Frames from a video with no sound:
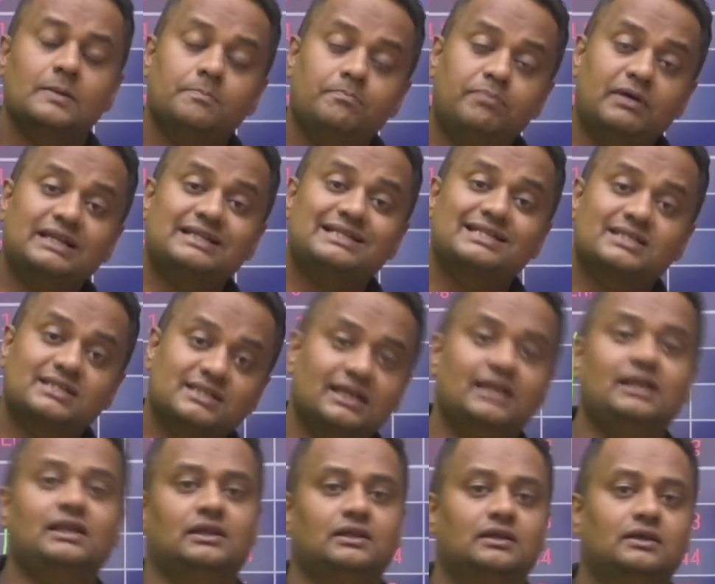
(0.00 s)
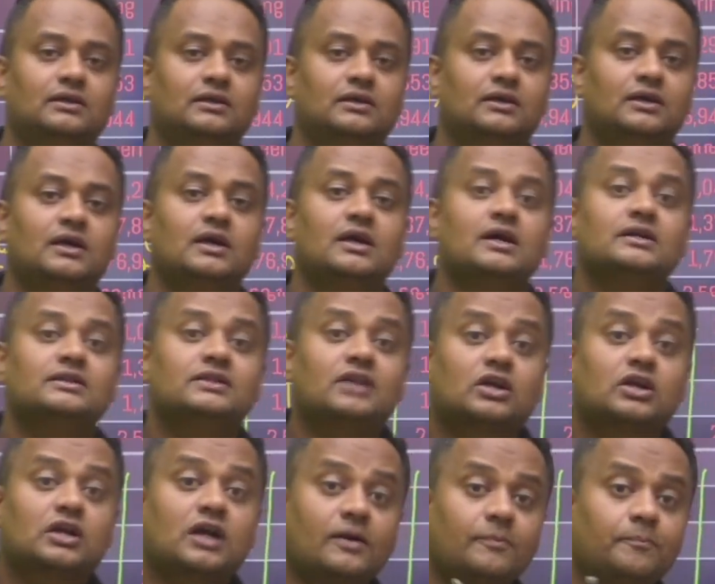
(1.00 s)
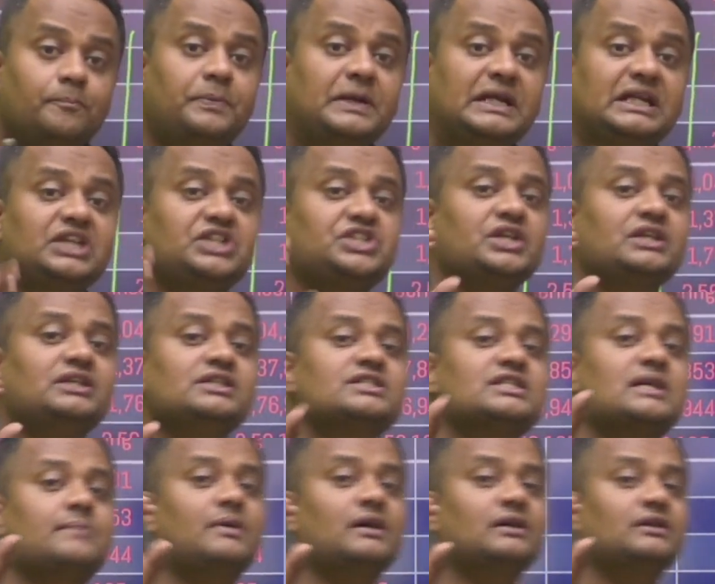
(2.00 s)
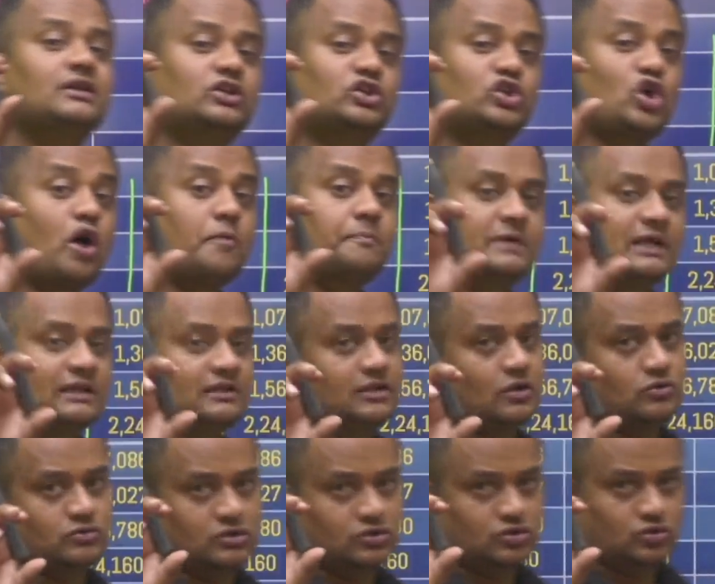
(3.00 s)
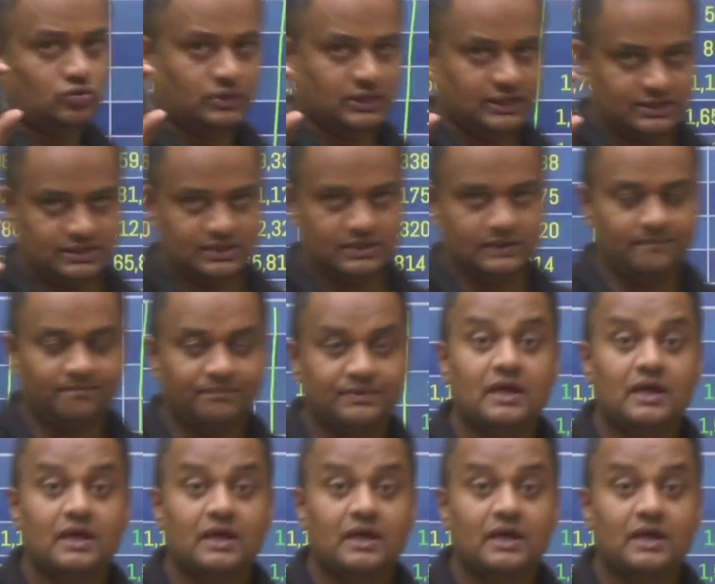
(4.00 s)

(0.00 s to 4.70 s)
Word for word: but still the competition is among the top 10,000 students